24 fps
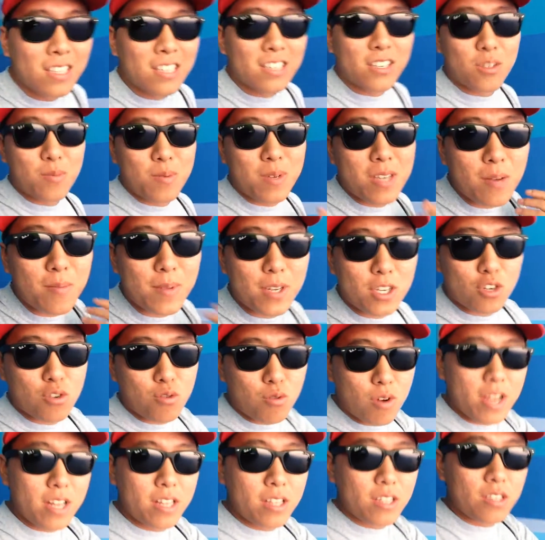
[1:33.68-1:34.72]
there's become a
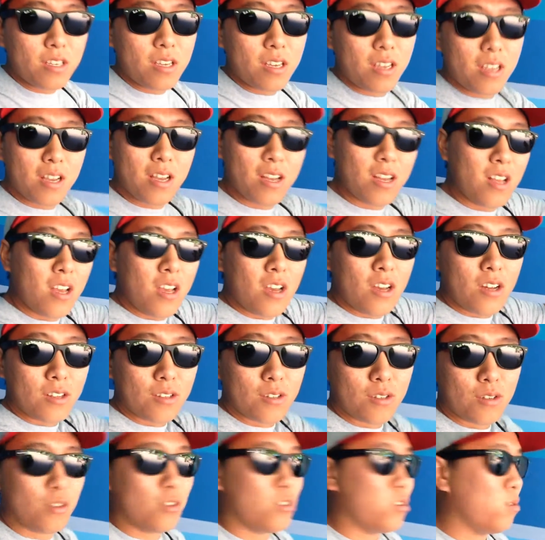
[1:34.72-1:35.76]
trend on
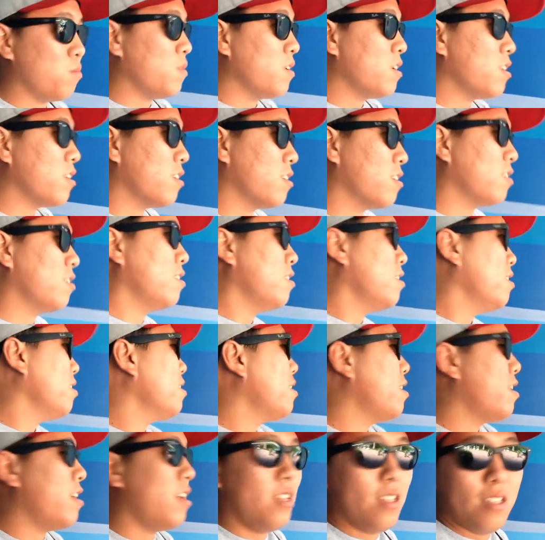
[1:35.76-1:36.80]
social media
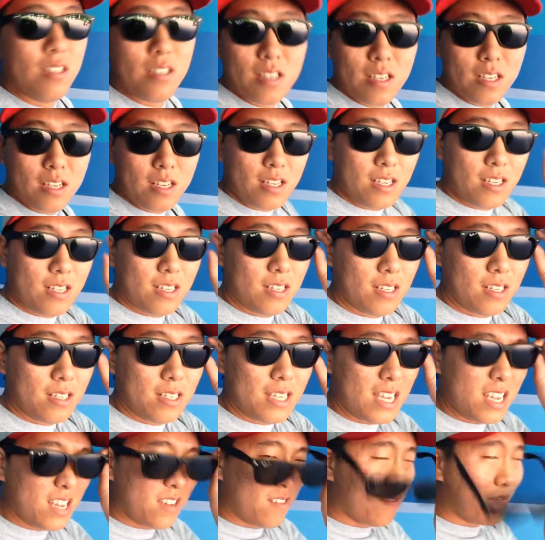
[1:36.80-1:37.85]
and
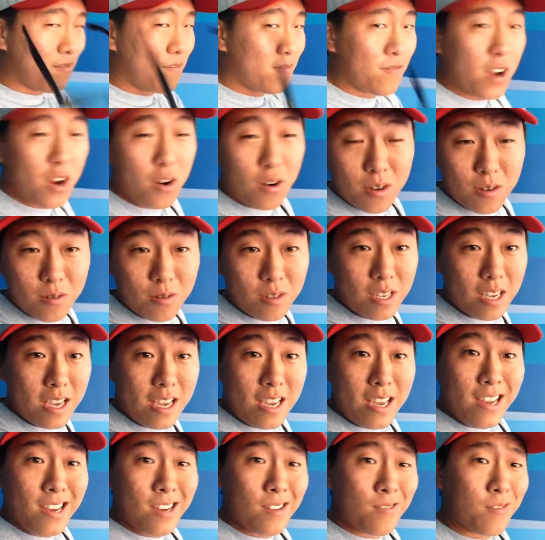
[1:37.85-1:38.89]
taking photos
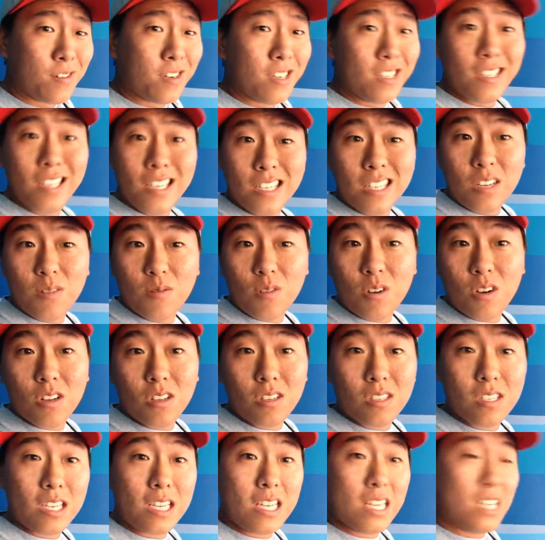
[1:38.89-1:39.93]
in front of Disney
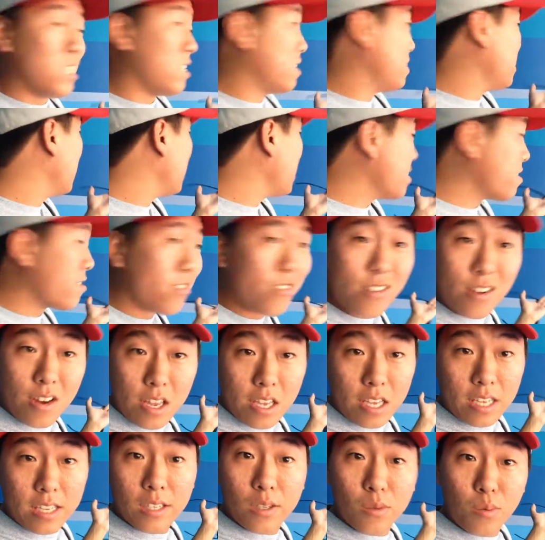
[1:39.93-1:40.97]
walls. And here
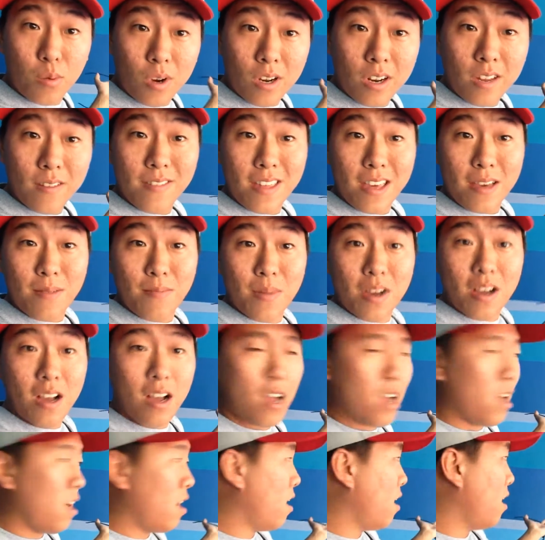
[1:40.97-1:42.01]
is one of them.
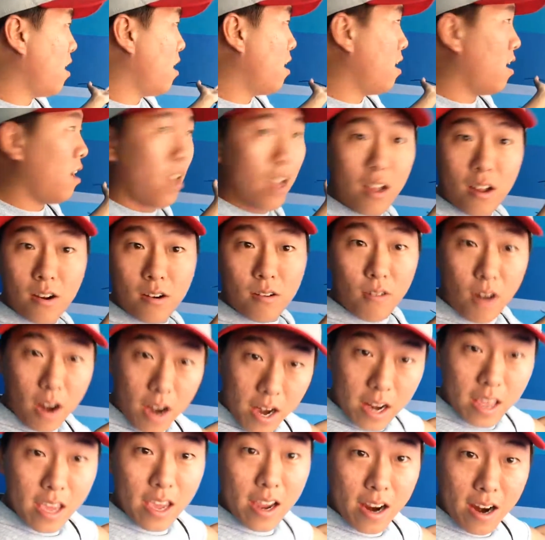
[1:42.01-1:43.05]

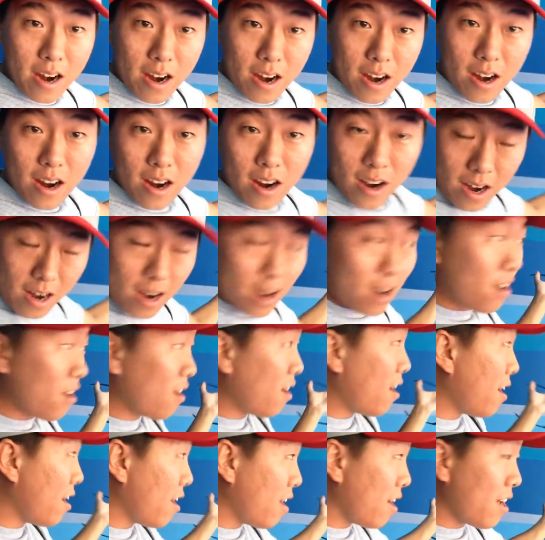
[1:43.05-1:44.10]
Right here.
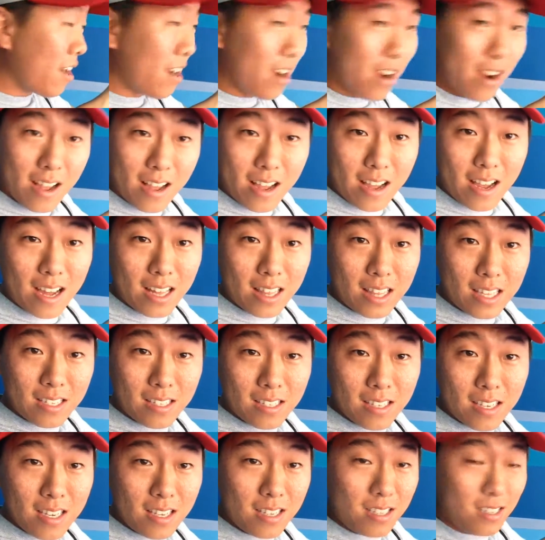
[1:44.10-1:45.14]
At the
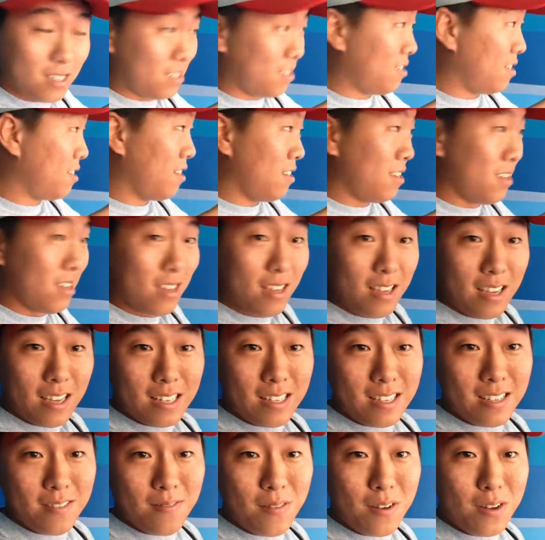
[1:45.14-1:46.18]
Seas.
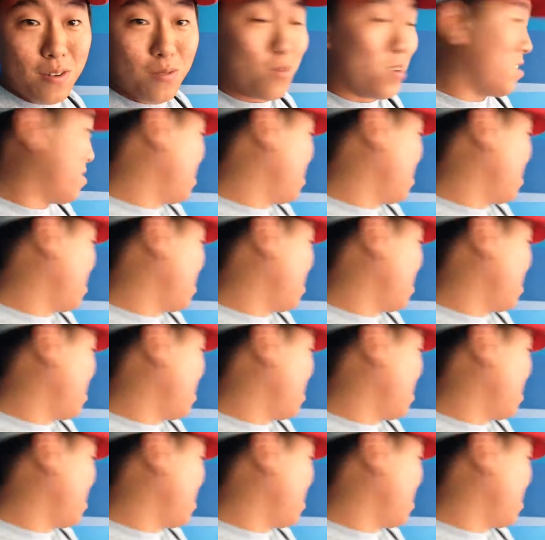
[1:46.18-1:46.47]
It's a fun